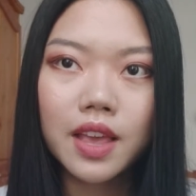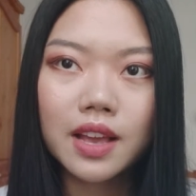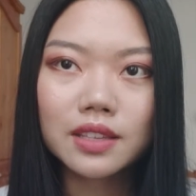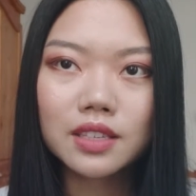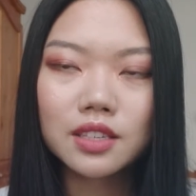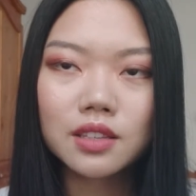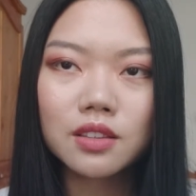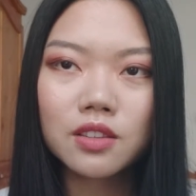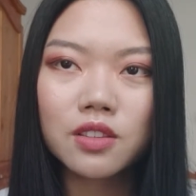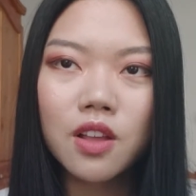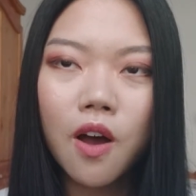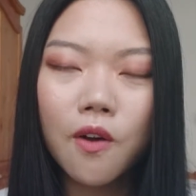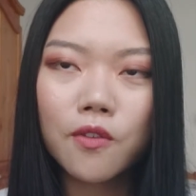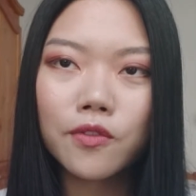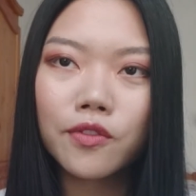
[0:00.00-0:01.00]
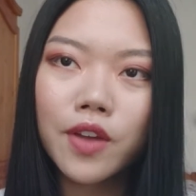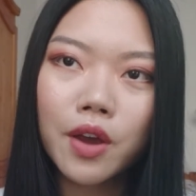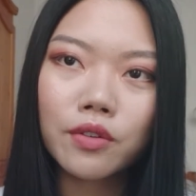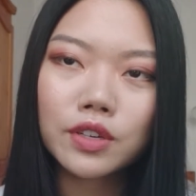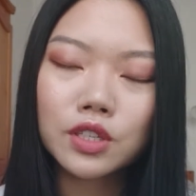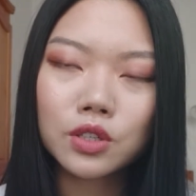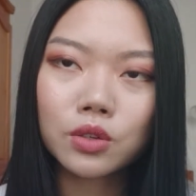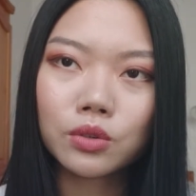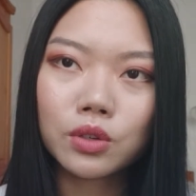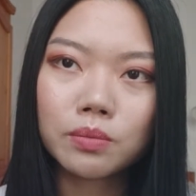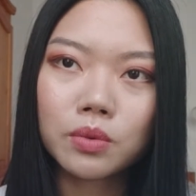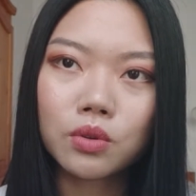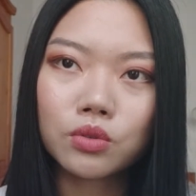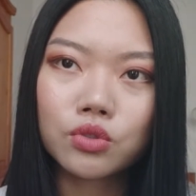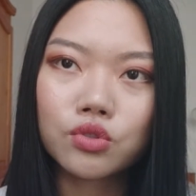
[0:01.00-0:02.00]
that's not very
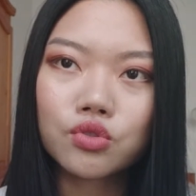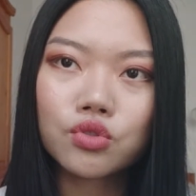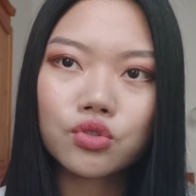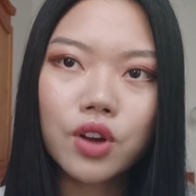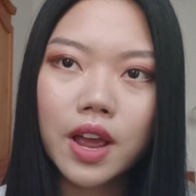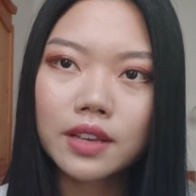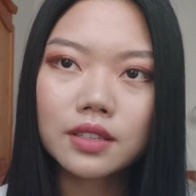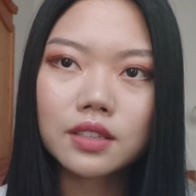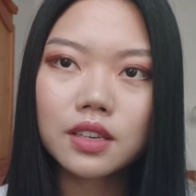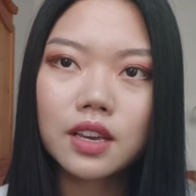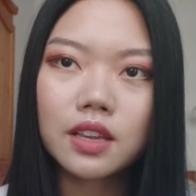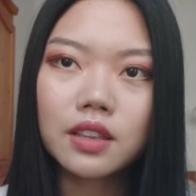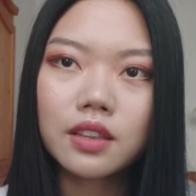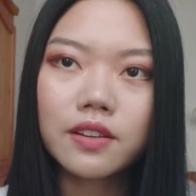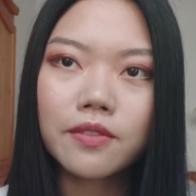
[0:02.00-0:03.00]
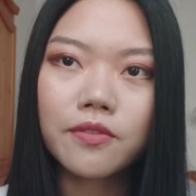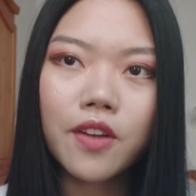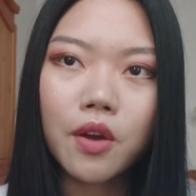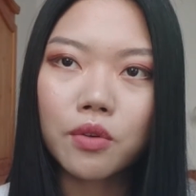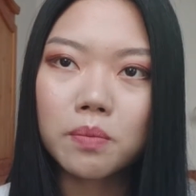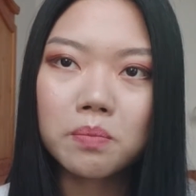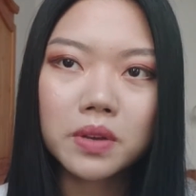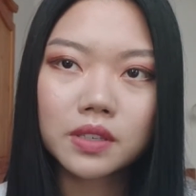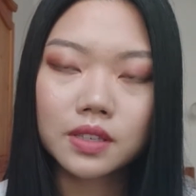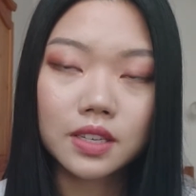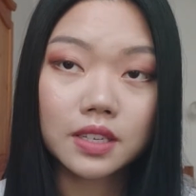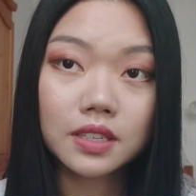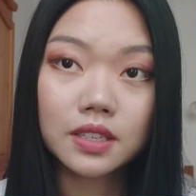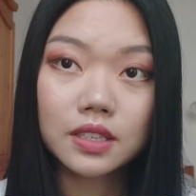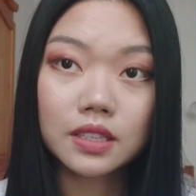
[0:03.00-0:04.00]
suitable to dress in a very
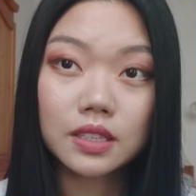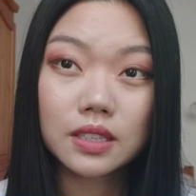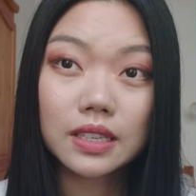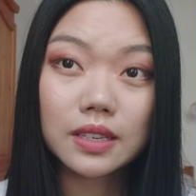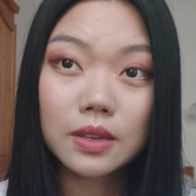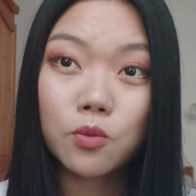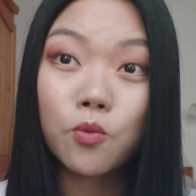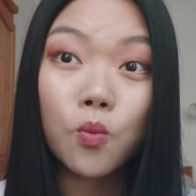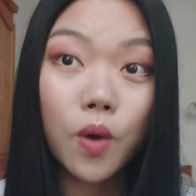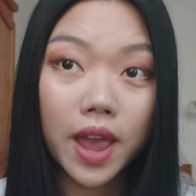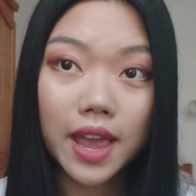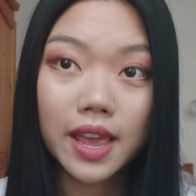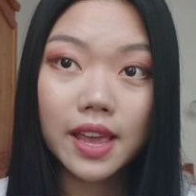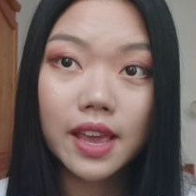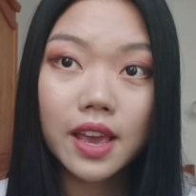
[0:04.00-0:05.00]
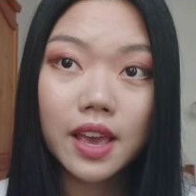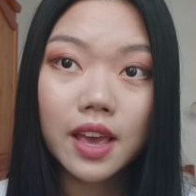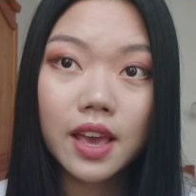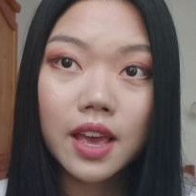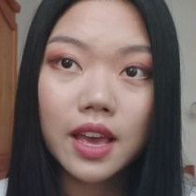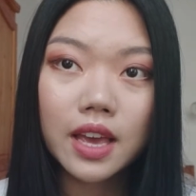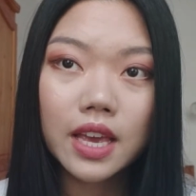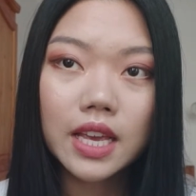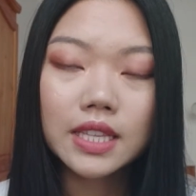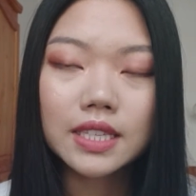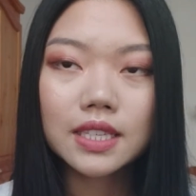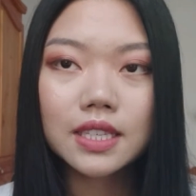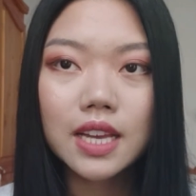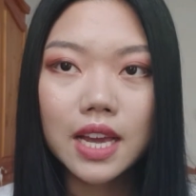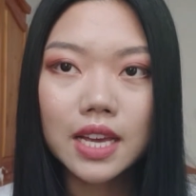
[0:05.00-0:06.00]
business way.
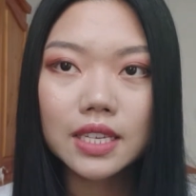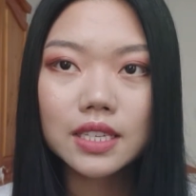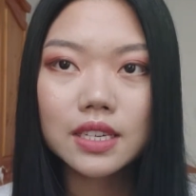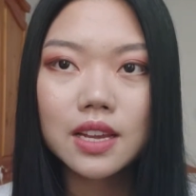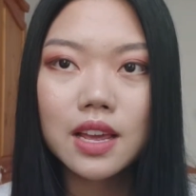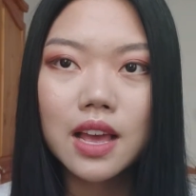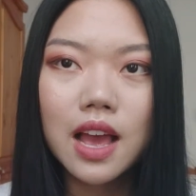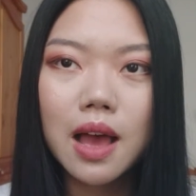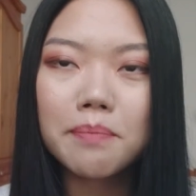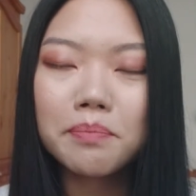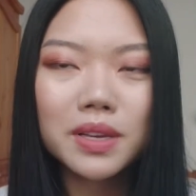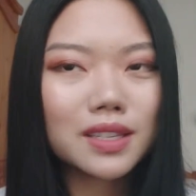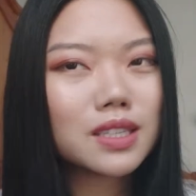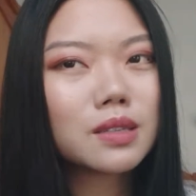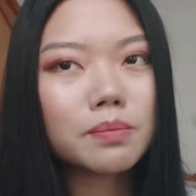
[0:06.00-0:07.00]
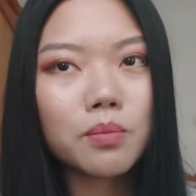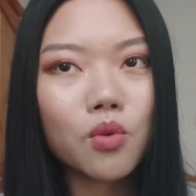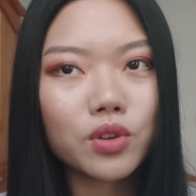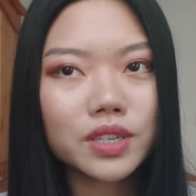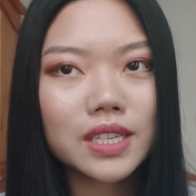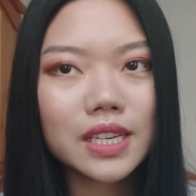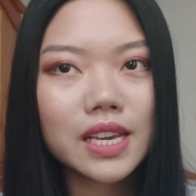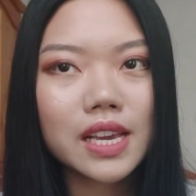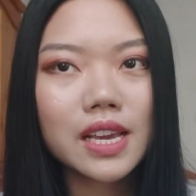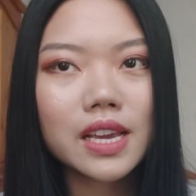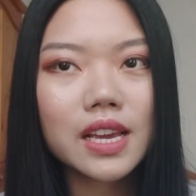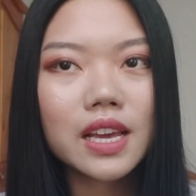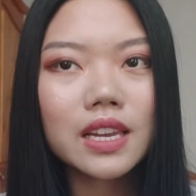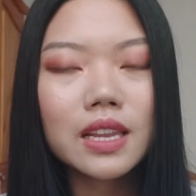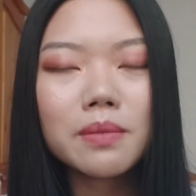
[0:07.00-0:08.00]
Instead, a bit
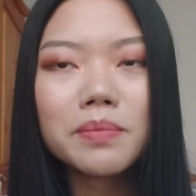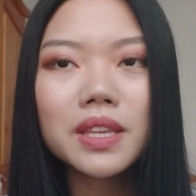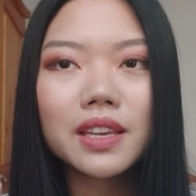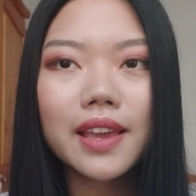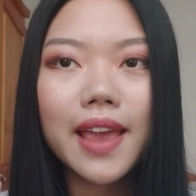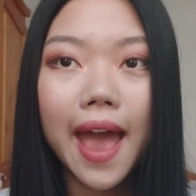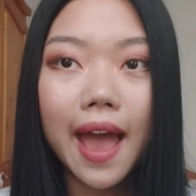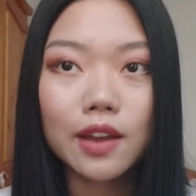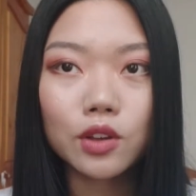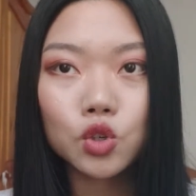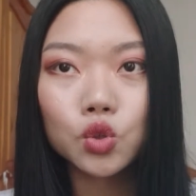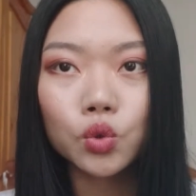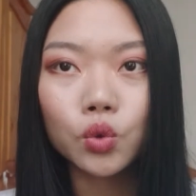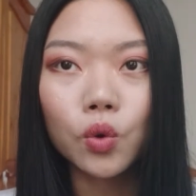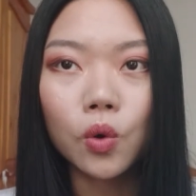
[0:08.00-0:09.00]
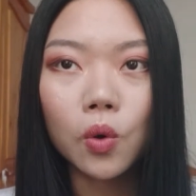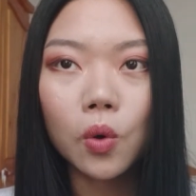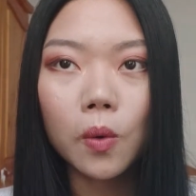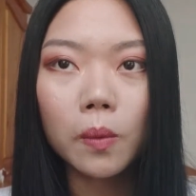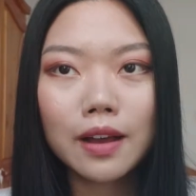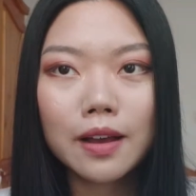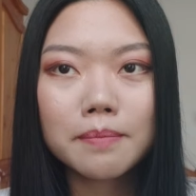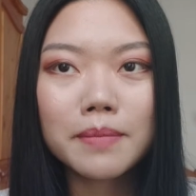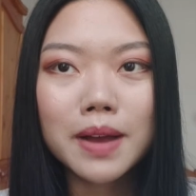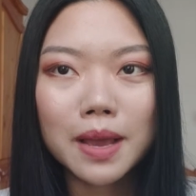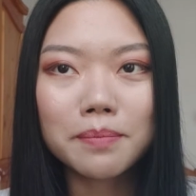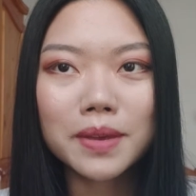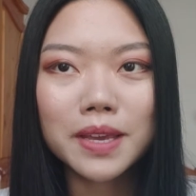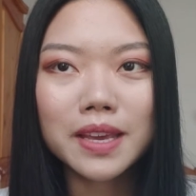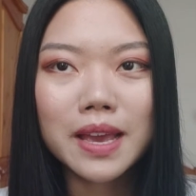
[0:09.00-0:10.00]
sporty, a little bit casual
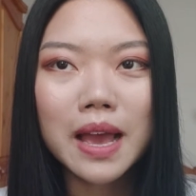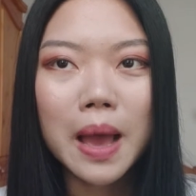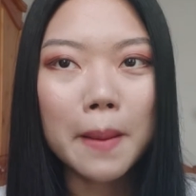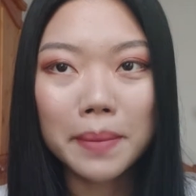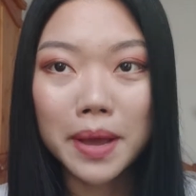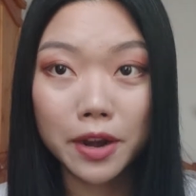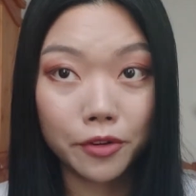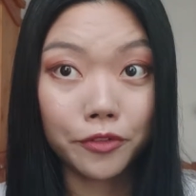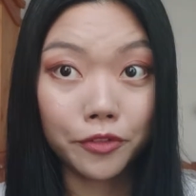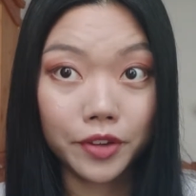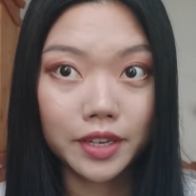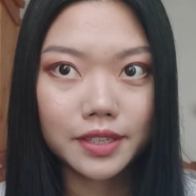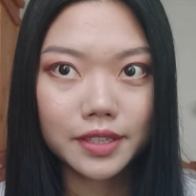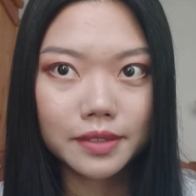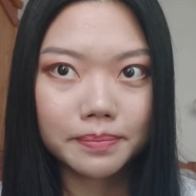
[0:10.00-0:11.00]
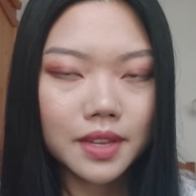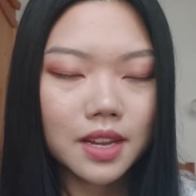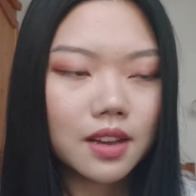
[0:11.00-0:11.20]
might be a better fit.